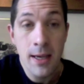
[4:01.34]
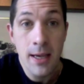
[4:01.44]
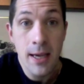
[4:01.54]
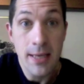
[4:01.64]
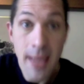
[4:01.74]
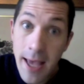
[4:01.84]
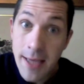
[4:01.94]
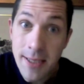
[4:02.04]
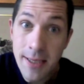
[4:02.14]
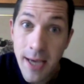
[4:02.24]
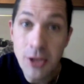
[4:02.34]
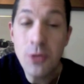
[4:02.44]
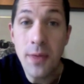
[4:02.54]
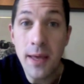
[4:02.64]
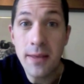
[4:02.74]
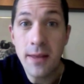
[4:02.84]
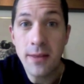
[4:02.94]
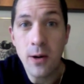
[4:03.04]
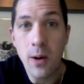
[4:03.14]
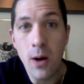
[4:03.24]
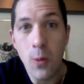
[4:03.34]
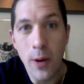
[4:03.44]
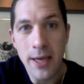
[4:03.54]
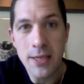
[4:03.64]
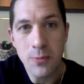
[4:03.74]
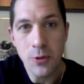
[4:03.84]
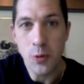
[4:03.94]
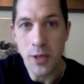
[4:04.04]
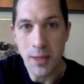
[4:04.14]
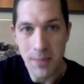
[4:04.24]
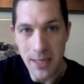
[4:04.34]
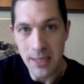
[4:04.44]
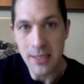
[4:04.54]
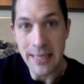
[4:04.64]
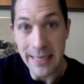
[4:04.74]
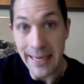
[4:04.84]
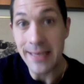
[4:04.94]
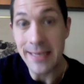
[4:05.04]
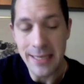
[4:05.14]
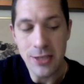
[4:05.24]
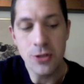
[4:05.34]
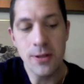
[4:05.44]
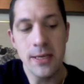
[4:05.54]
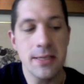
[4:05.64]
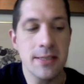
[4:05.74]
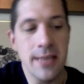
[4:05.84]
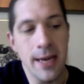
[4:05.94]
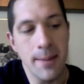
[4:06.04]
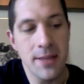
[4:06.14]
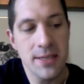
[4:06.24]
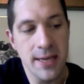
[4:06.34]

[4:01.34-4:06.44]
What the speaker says: And yet, I do think that there are ways in which we can begin to get into these depths.